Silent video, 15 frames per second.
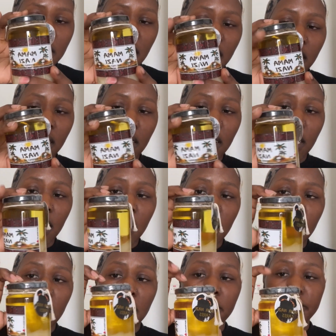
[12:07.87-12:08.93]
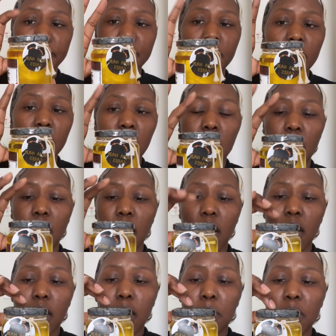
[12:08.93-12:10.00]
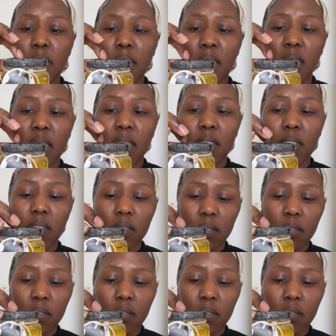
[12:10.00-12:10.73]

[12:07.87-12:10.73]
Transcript: kind of let me say